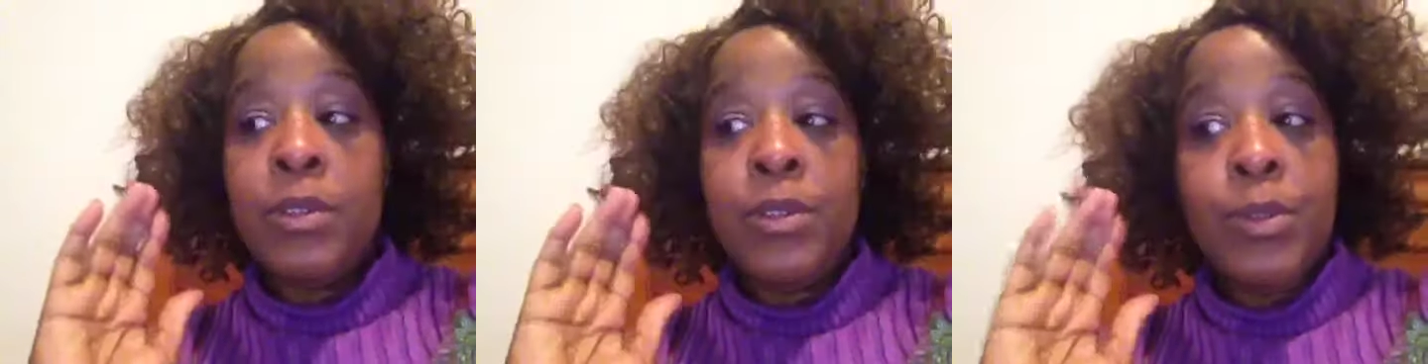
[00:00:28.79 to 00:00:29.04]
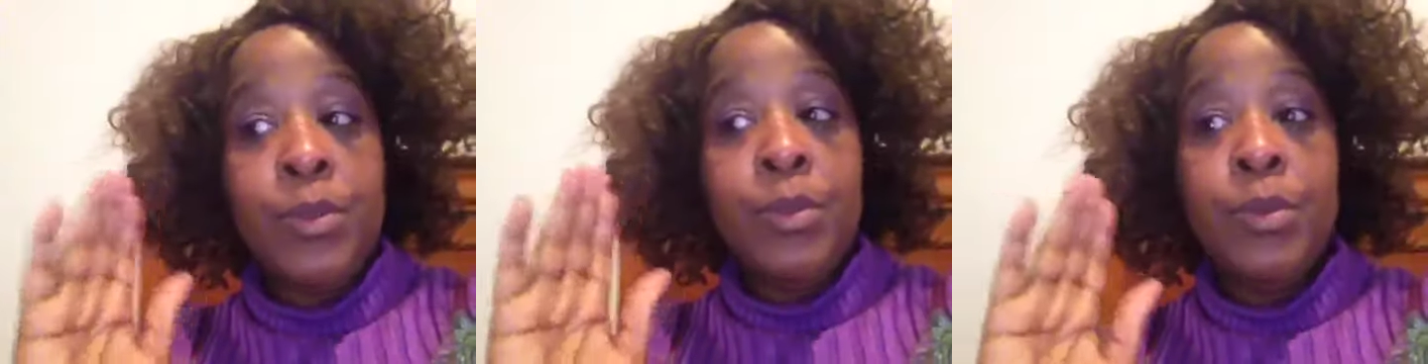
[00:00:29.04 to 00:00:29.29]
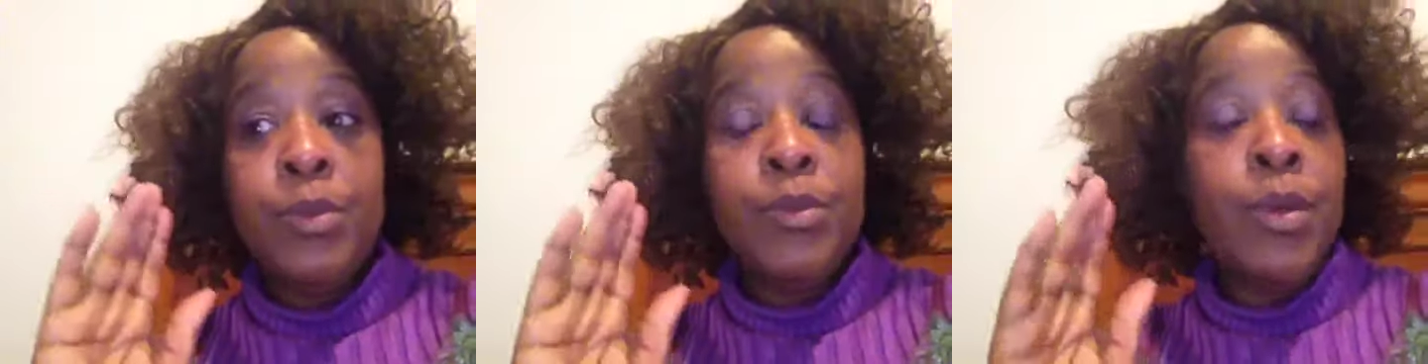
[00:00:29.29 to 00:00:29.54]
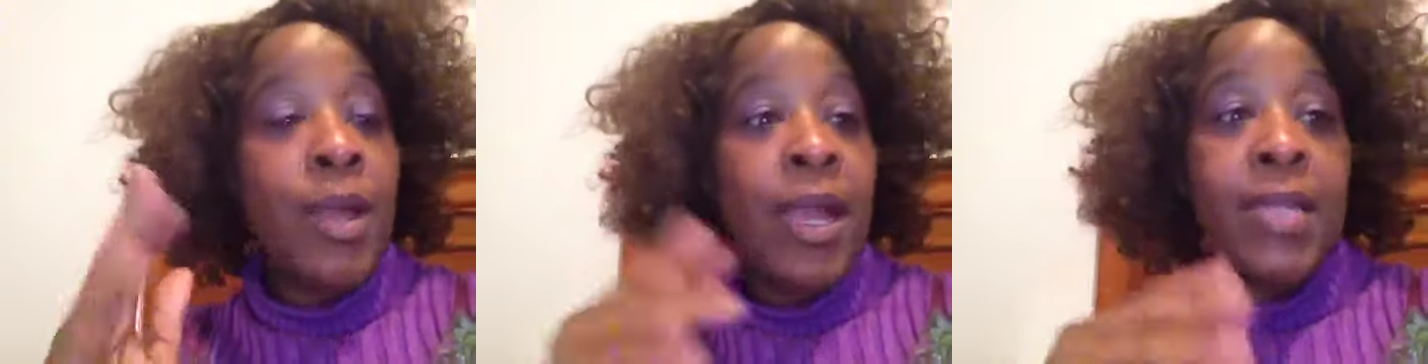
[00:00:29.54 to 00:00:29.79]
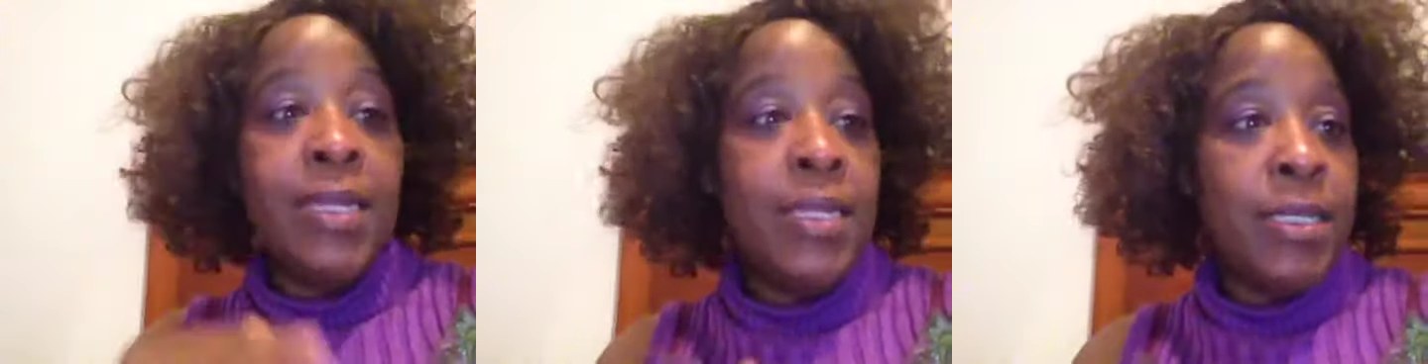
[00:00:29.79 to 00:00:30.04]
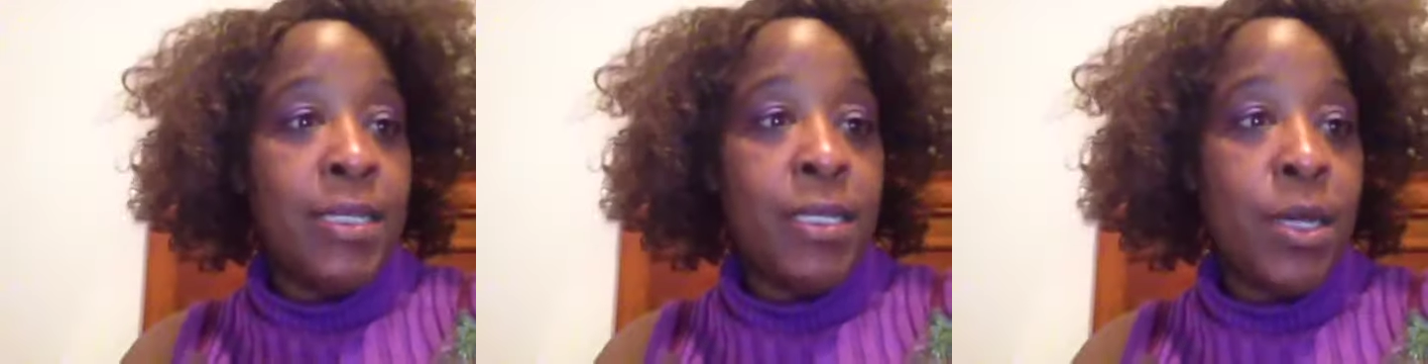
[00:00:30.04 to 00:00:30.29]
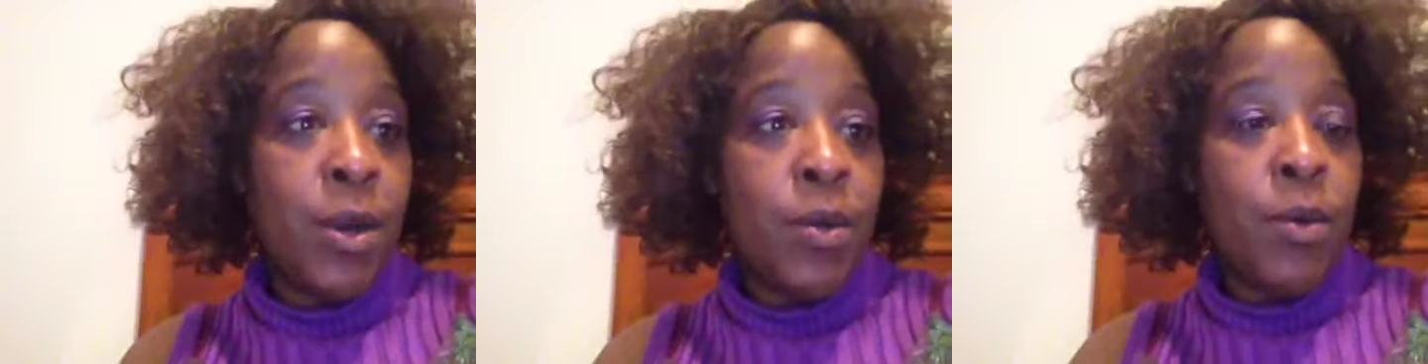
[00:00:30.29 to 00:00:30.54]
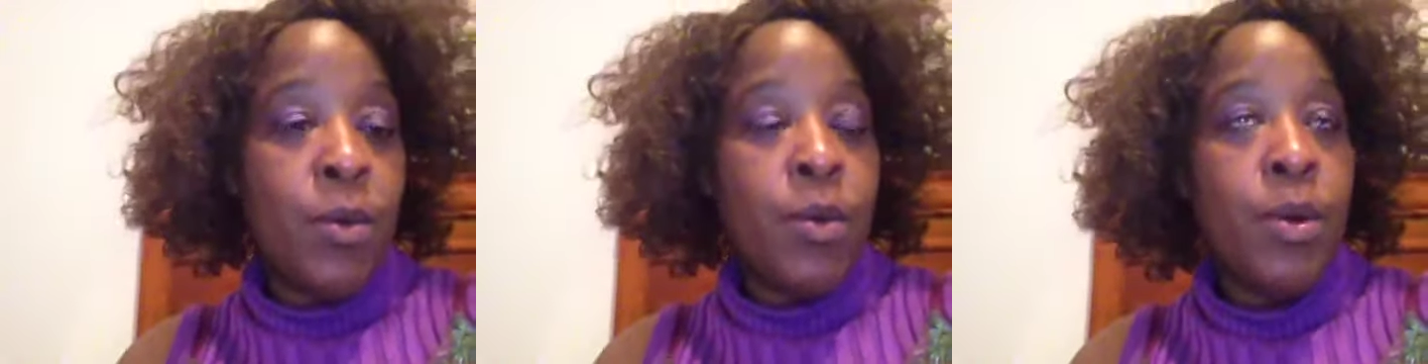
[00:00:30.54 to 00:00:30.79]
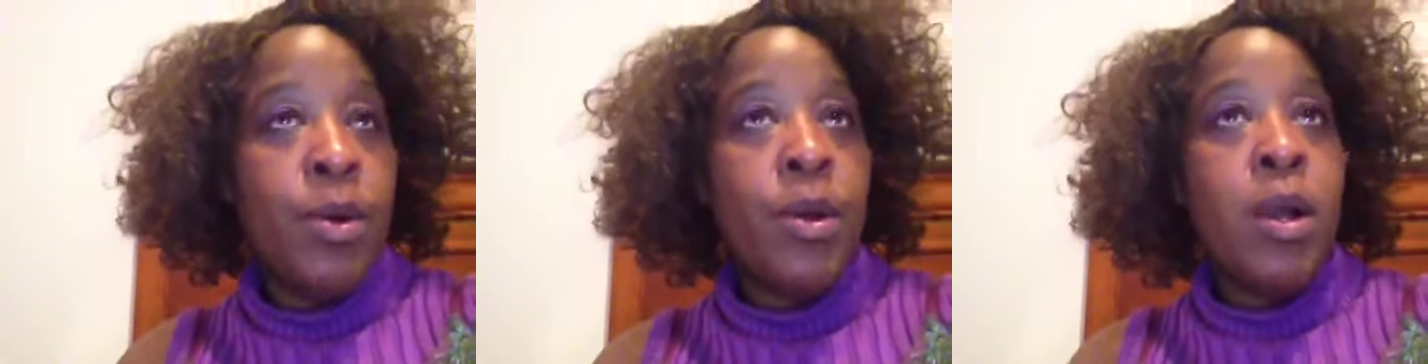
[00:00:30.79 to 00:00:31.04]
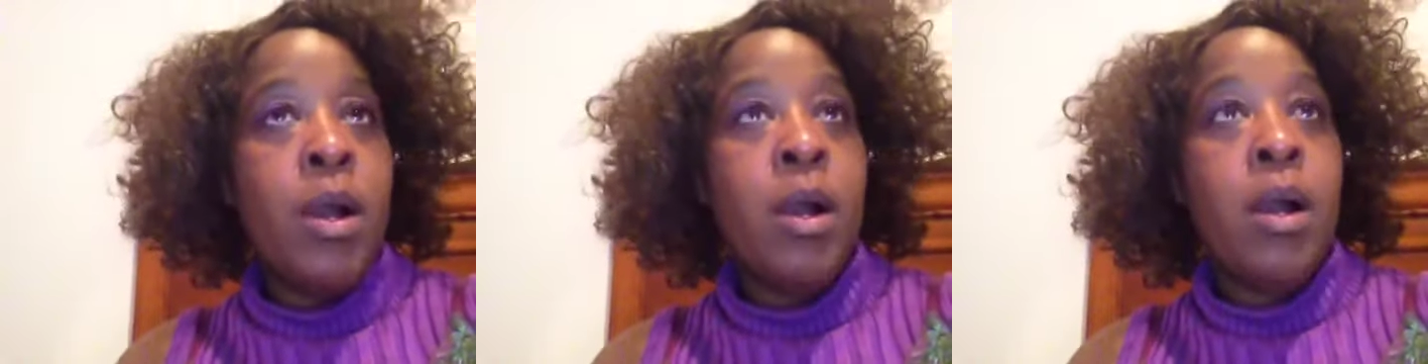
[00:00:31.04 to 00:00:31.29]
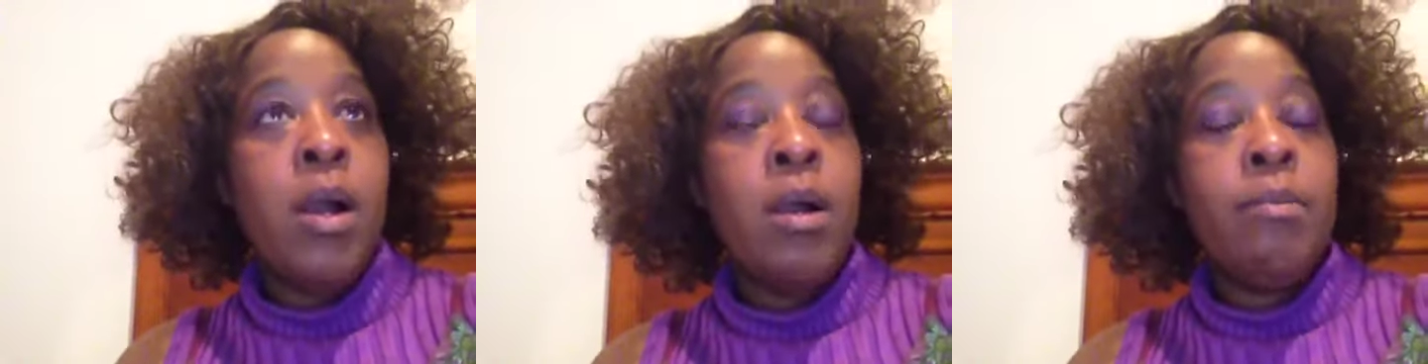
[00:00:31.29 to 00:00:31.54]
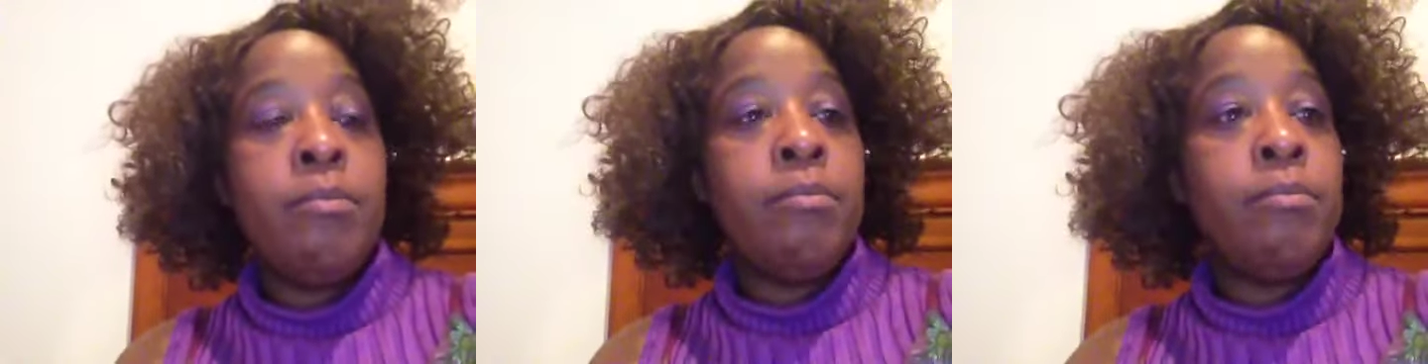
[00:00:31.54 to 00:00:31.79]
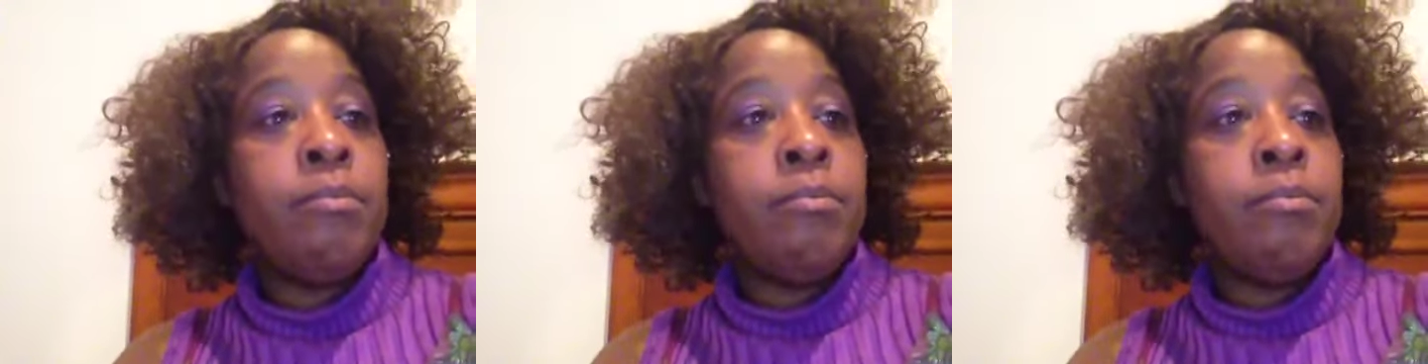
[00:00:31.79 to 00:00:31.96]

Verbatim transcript: to where I needed to go um,